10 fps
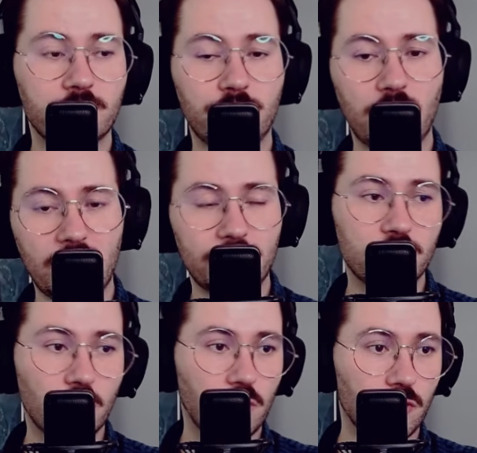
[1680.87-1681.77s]
play a bit
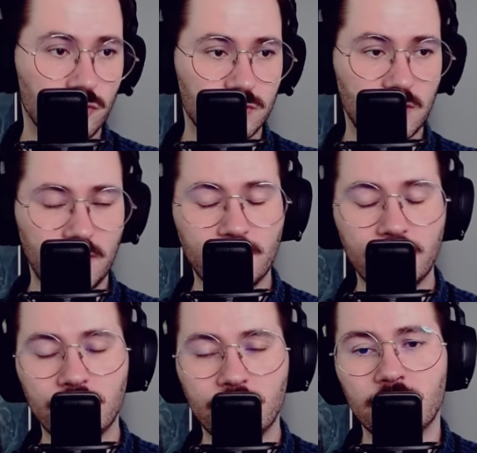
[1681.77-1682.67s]
more cautiously.
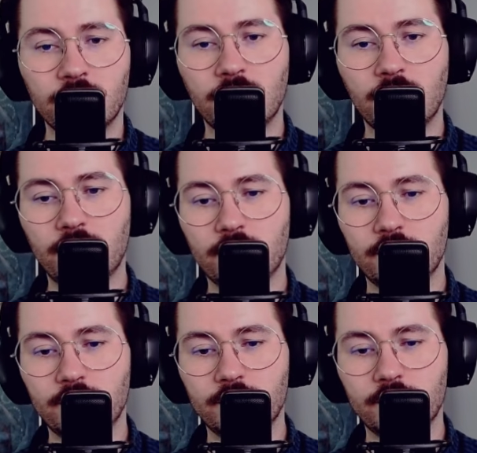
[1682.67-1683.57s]

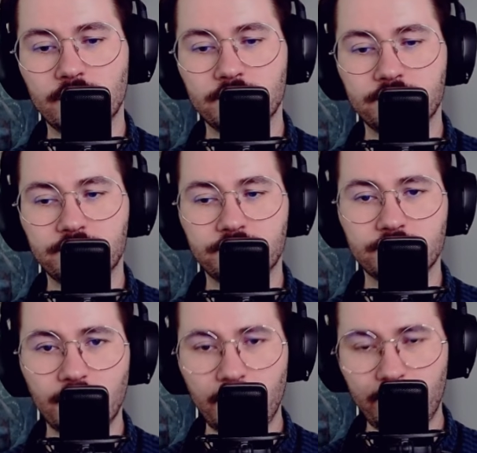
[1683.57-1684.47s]

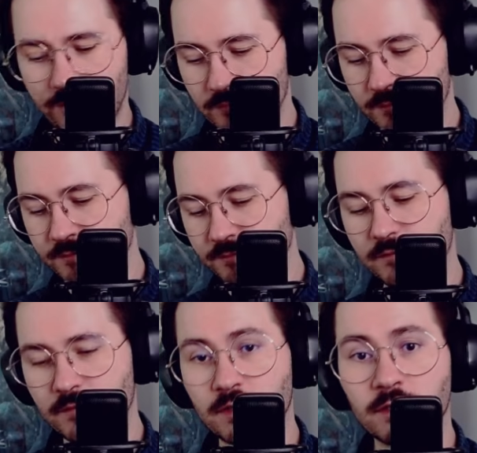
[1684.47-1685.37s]
Yep.
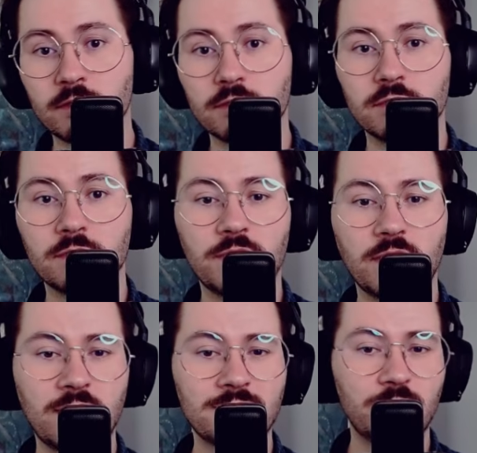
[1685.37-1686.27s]
And
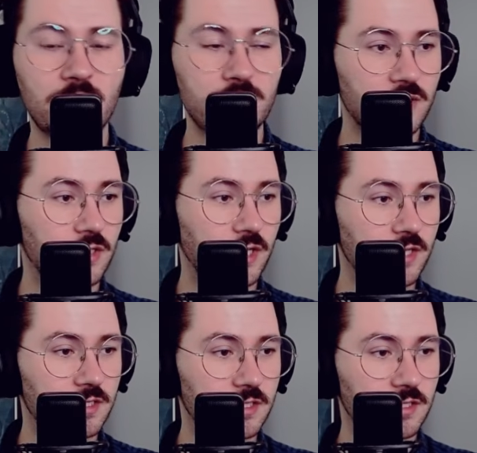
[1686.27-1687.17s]
then some tips and
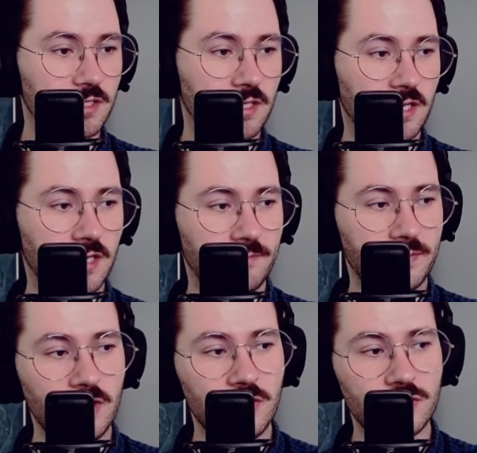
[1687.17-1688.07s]
tricks.
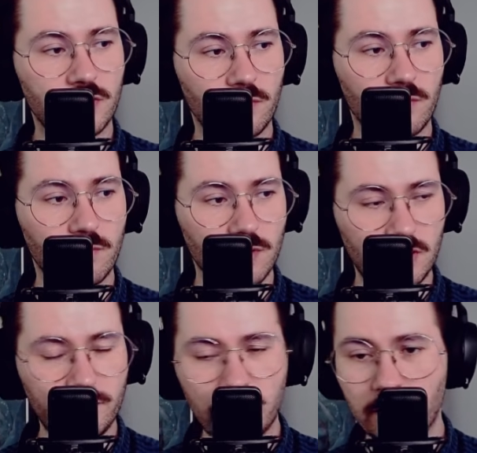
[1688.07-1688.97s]
So
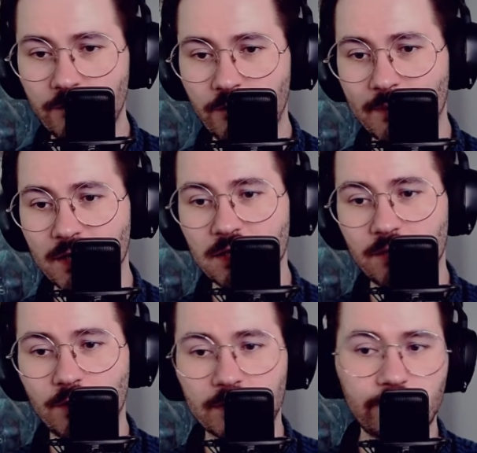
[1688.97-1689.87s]
Muldrifter and Ephemerate
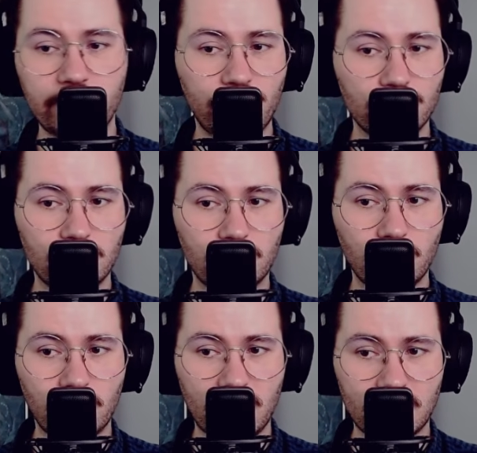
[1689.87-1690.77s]
effectively puts you
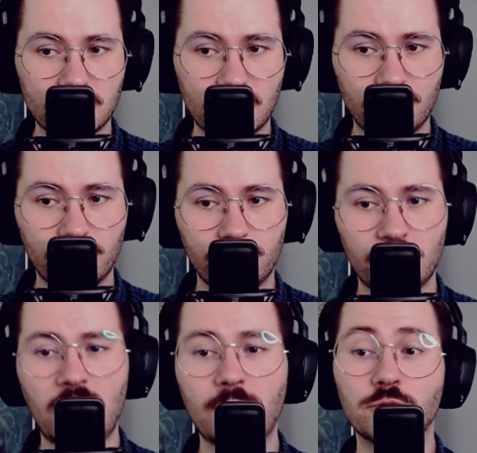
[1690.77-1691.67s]
2 cards up
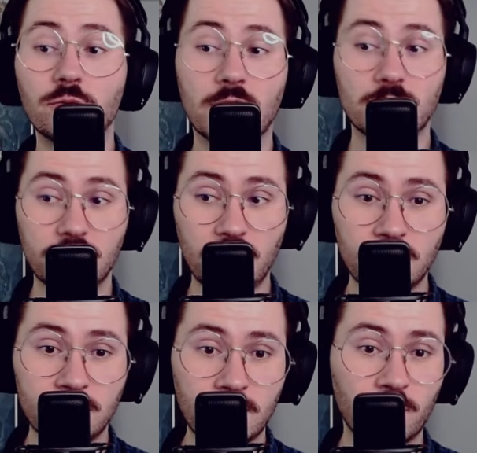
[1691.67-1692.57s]
2 cards in hand,
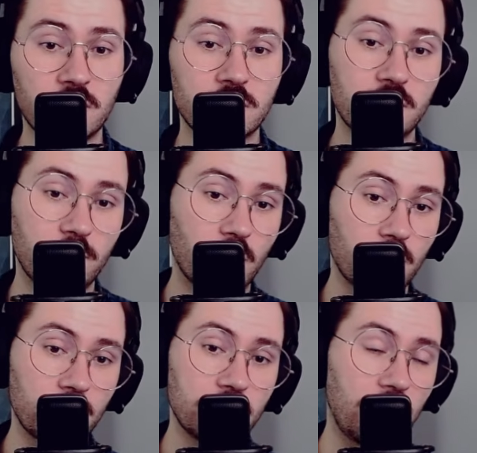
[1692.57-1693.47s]
and then potentially
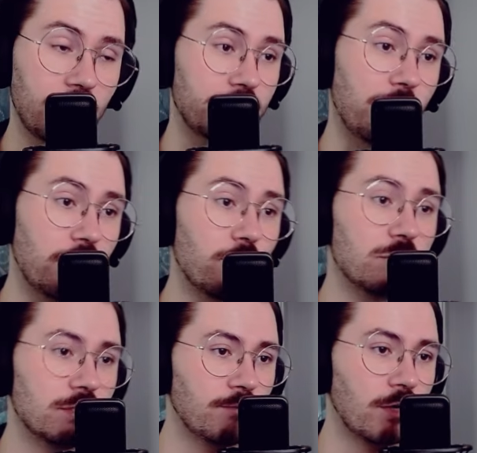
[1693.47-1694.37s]
more in the next upkeep, which
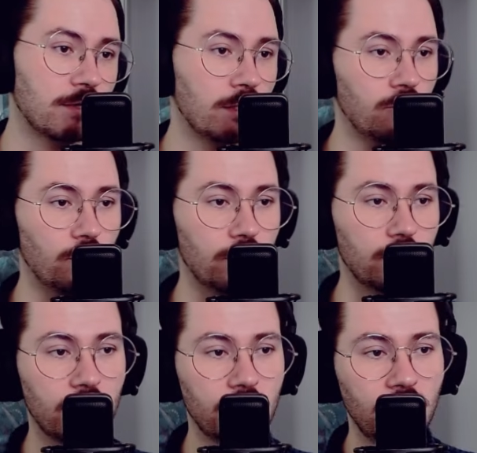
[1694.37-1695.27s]
is important when you
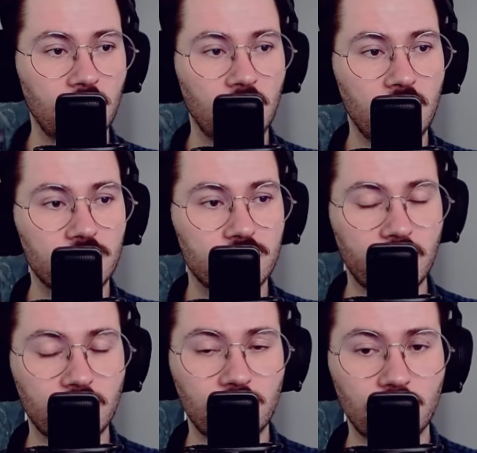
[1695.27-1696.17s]
are
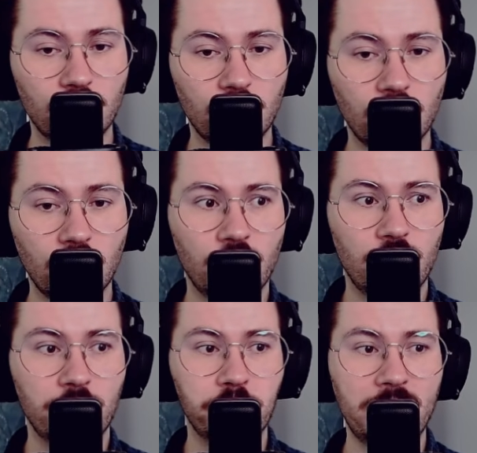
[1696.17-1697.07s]
trying to
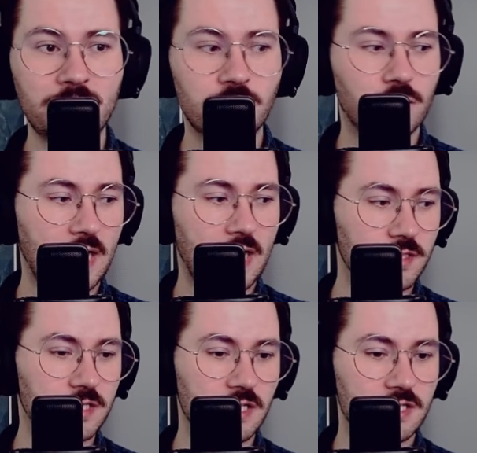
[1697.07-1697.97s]
manage your hand
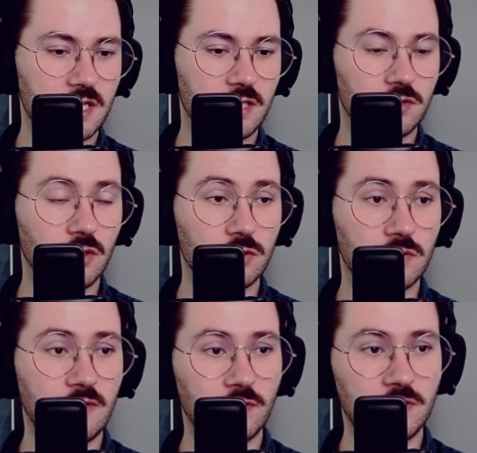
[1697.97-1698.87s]
size and not
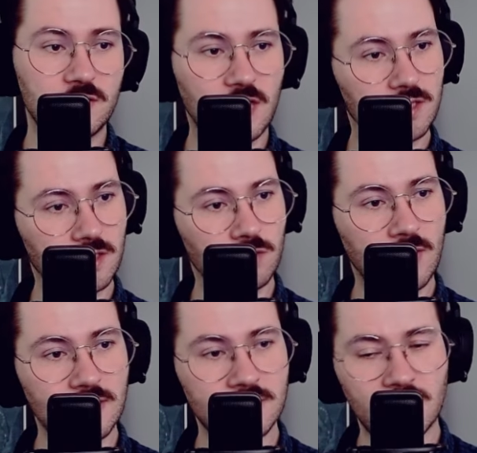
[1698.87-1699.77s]
avoid discarding to
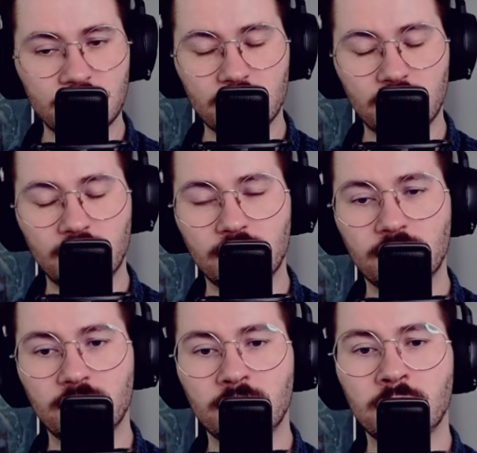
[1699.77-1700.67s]
hand size
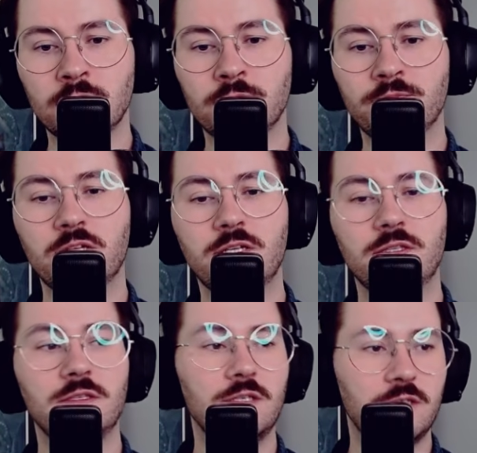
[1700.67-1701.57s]

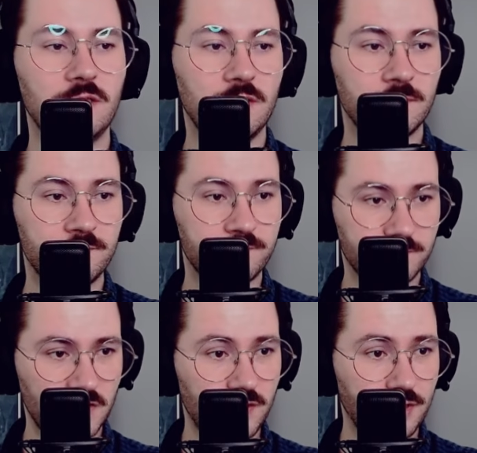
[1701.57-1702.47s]
in the
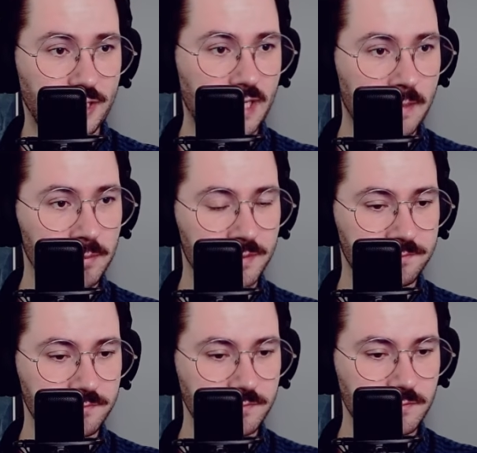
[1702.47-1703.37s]
cleanup.
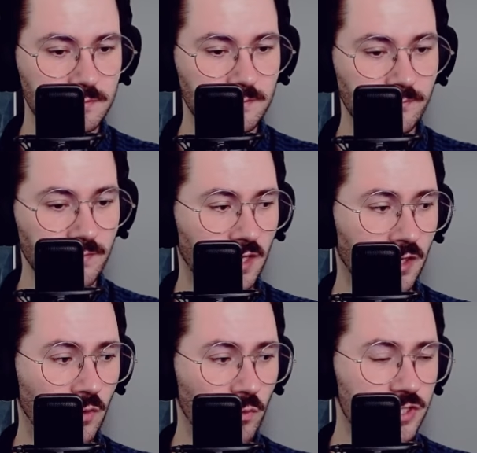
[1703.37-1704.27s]

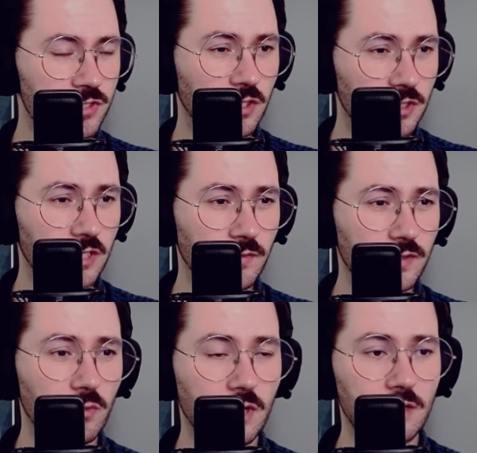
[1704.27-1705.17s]
Which is not the end of
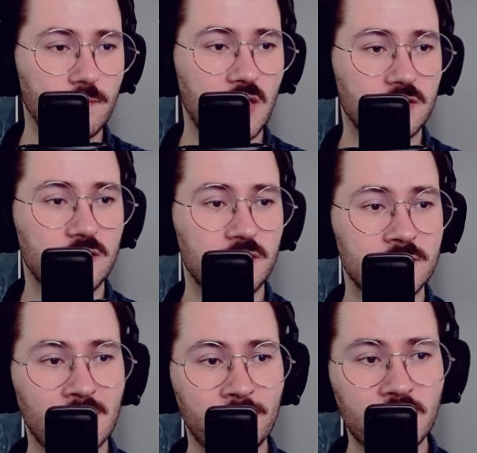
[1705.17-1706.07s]
the world, but in
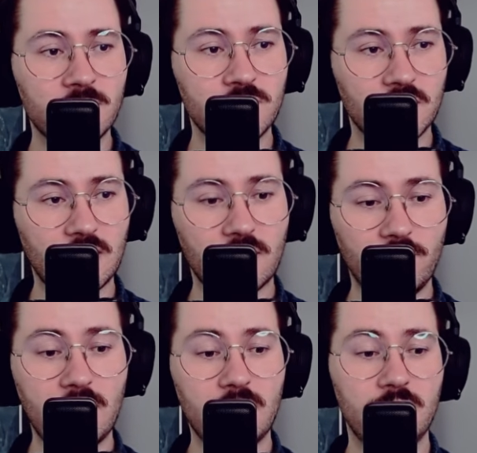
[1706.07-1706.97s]
some matchups that are
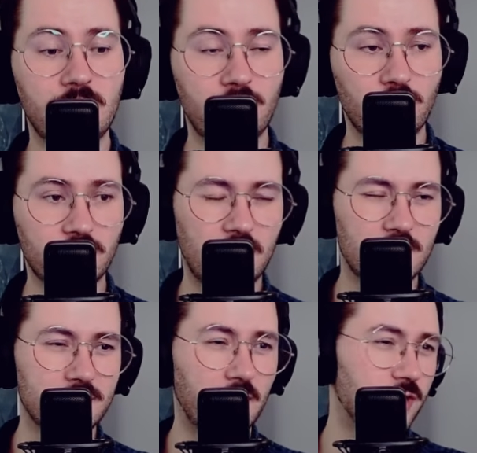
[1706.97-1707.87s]
very about
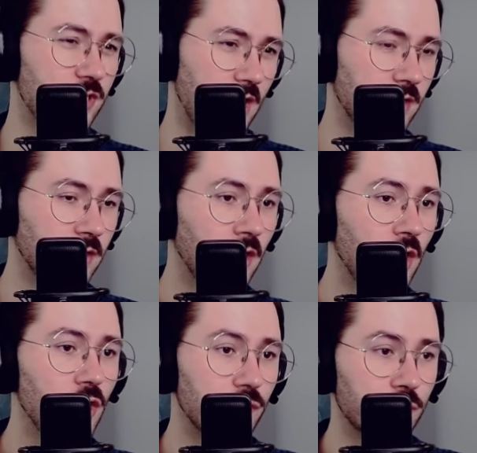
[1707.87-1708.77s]
card like Jund,
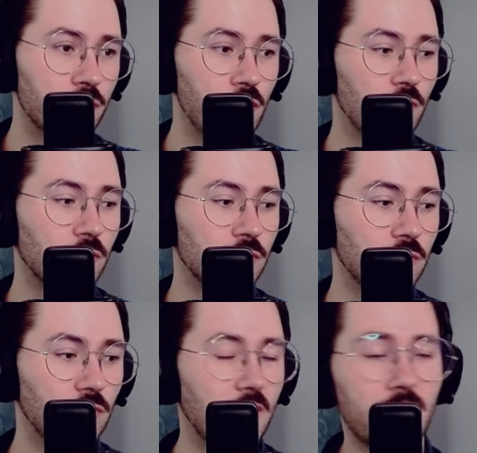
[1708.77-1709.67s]
you don't really want
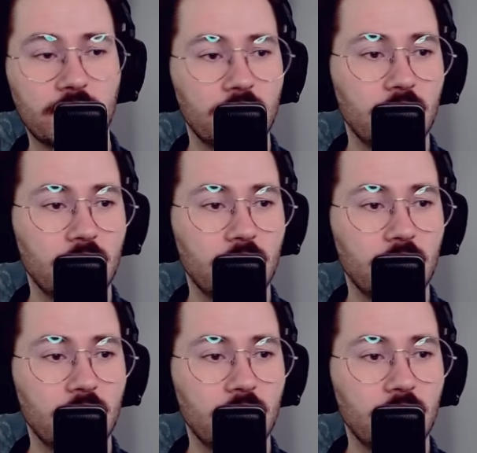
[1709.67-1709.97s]
to like